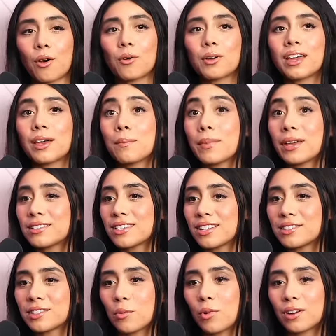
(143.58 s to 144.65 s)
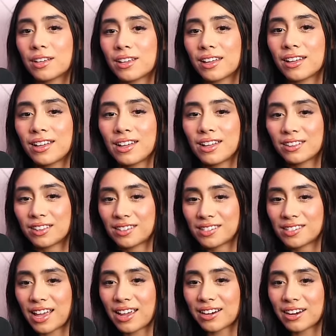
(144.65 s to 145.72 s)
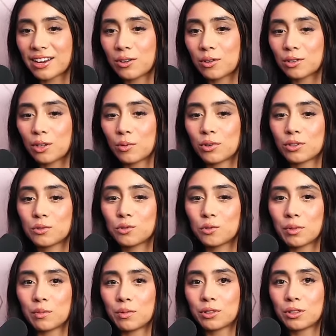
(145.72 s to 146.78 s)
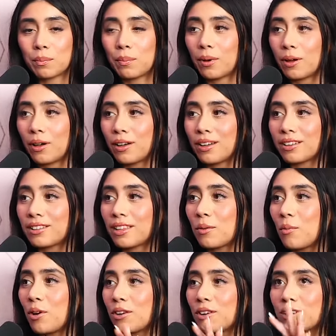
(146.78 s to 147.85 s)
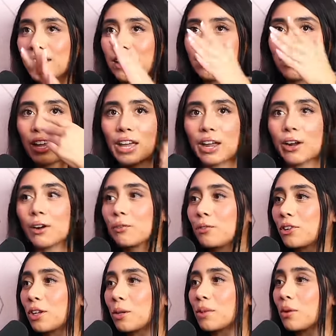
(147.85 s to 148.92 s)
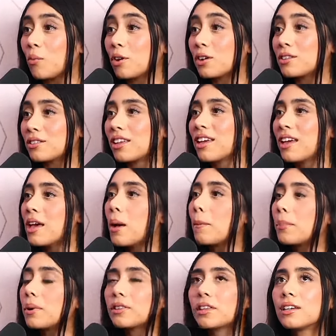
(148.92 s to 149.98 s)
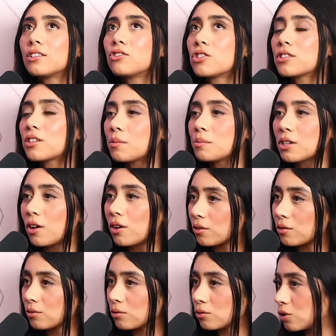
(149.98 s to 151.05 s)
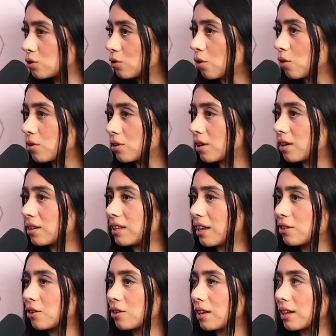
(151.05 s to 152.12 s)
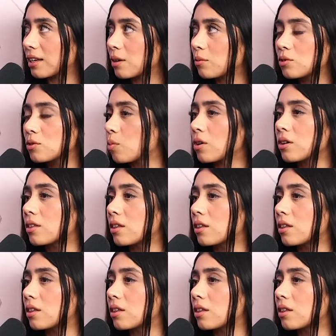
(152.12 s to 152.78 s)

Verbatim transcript: okay, it makes sense. They want to get the side angle, they want to zoom in with the butt, yeah. they want to get the hair flip, they want to, but yeah. then it just comes out so good that you're like, it was worth